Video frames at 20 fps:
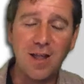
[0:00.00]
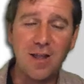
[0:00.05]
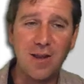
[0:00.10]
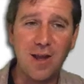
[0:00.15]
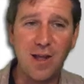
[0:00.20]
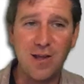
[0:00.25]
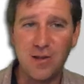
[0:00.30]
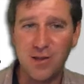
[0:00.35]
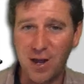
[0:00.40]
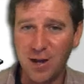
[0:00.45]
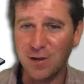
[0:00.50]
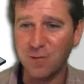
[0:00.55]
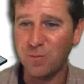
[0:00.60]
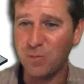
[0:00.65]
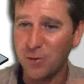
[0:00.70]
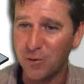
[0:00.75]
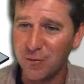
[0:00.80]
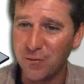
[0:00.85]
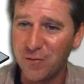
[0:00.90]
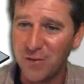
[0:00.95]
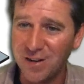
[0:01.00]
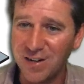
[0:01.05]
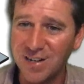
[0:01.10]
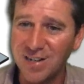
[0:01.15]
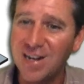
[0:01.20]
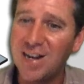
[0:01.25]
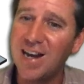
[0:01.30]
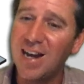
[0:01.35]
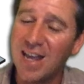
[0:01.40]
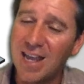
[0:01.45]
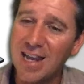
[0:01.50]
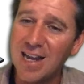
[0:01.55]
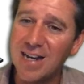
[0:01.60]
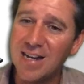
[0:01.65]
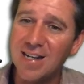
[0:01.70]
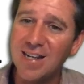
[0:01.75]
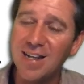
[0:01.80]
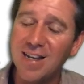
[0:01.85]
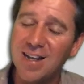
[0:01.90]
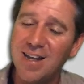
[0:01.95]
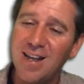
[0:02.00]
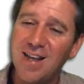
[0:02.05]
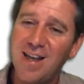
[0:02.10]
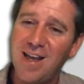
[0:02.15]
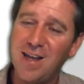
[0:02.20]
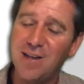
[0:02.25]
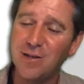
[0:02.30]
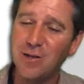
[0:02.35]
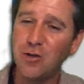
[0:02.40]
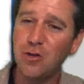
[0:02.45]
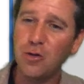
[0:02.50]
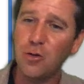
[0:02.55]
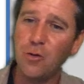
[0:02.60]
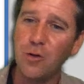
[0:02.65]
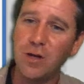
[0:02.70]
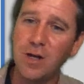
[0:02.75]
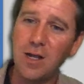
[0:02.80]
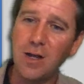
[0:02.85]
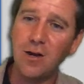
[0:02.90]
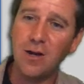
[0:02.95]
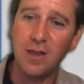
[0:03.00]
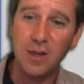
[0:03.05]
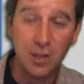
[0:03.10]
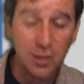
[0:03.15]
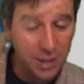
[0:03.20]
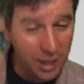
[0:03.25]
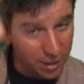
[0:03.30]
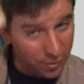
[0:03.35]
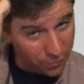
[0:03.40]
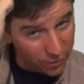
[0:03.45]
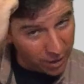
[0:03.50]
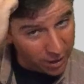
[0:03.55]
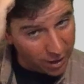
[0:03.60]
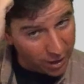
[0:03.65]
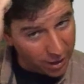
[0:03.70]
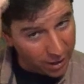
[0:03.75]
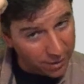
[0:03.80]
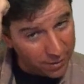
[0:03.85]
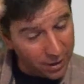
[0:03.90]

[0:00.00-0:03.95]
it's not as beautiful and clean as is shown here in these kind of